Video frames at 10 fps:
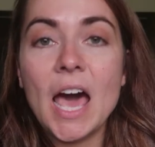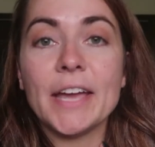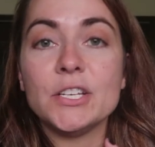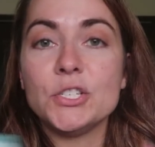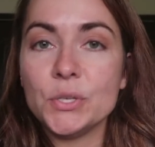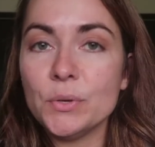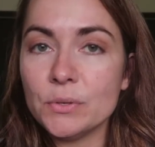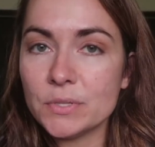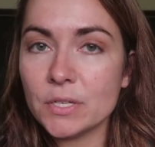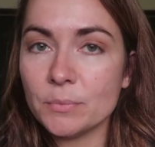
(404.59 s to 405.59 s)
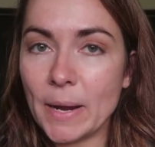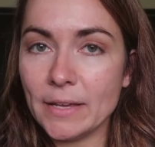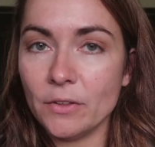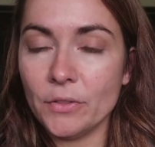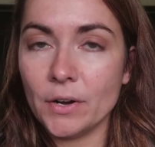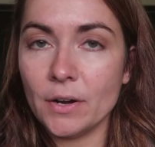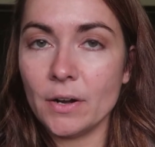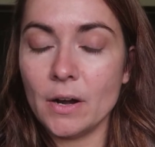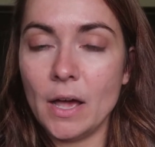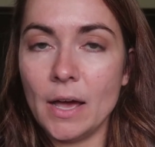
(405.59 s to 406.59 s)
I do use their
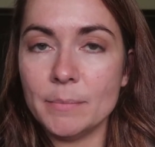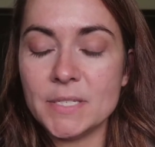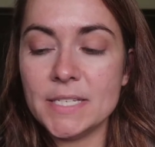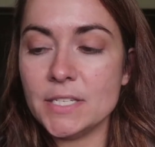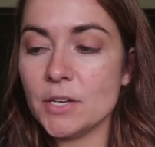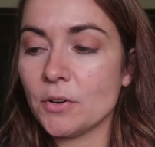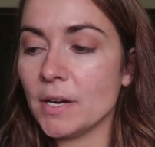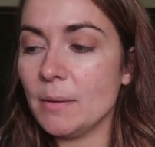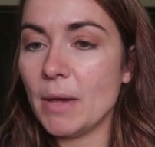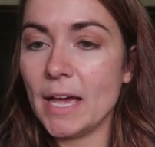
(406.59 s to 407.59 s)
regular CC cream